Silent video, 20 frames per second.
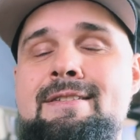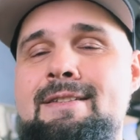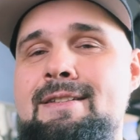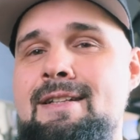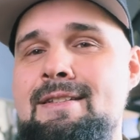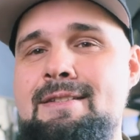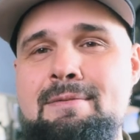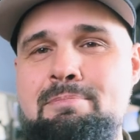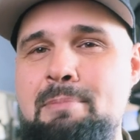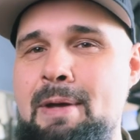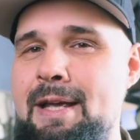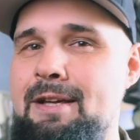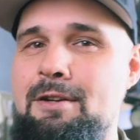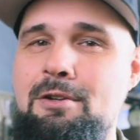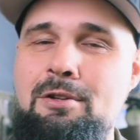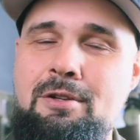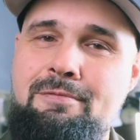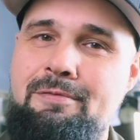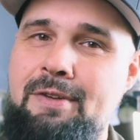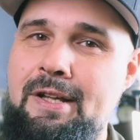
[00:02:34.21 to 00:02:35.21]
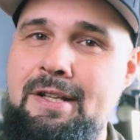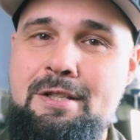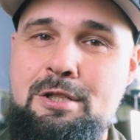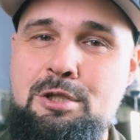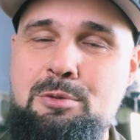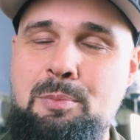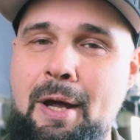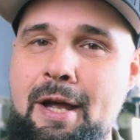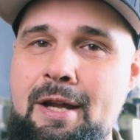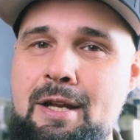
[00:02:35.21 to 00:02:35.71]
It doesn't make it look
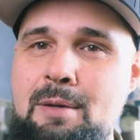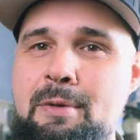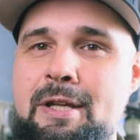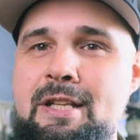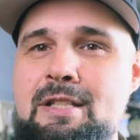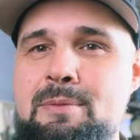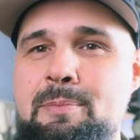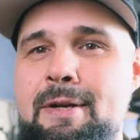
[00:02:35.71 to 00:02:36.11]
vintage by any means,